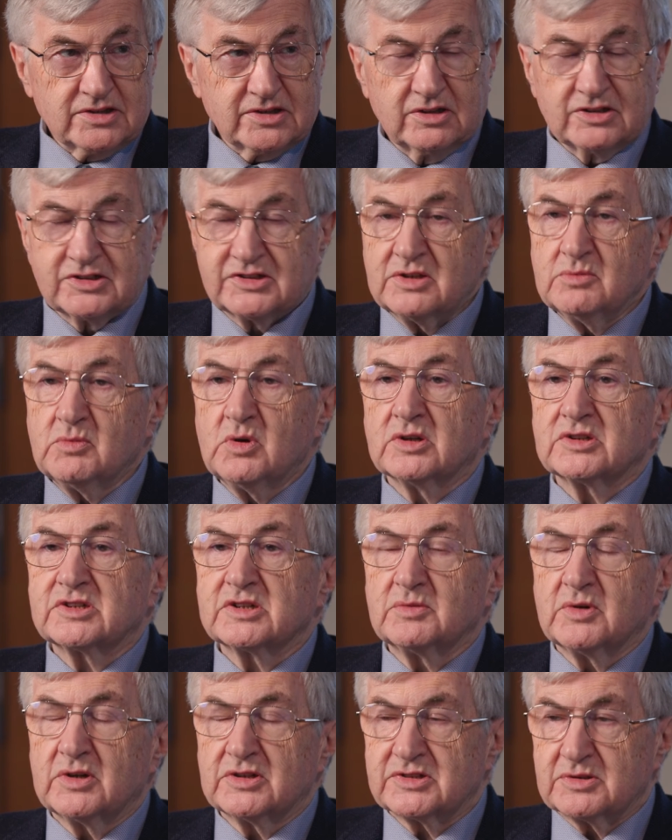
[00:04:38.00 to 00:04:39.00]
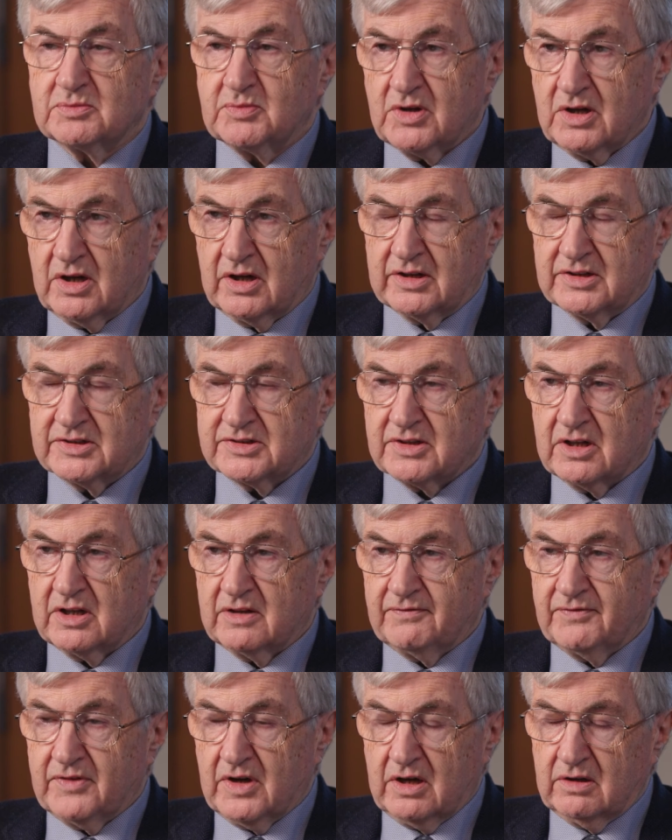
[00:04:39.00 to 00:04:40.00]
So somewhat to my surprise, I
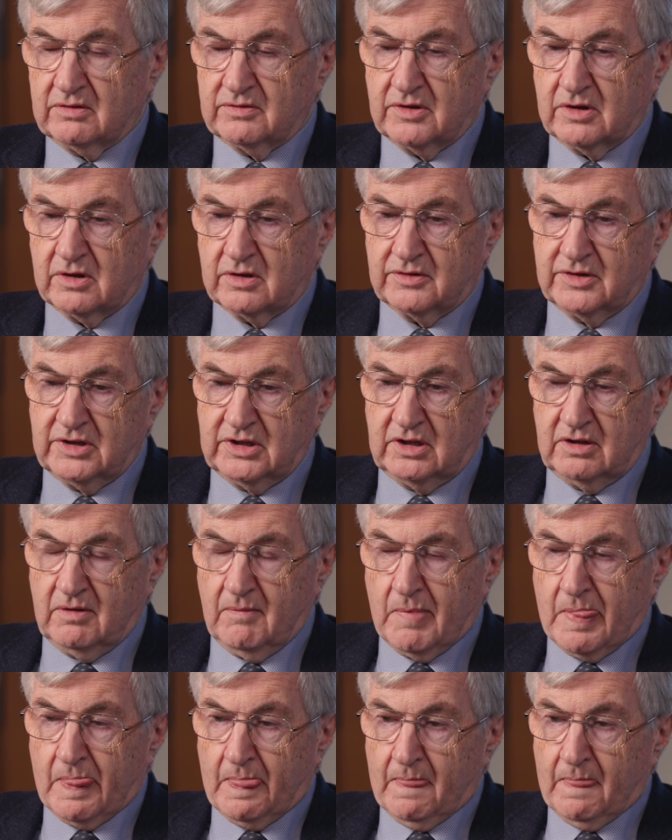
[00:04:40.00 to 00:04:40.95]
found that the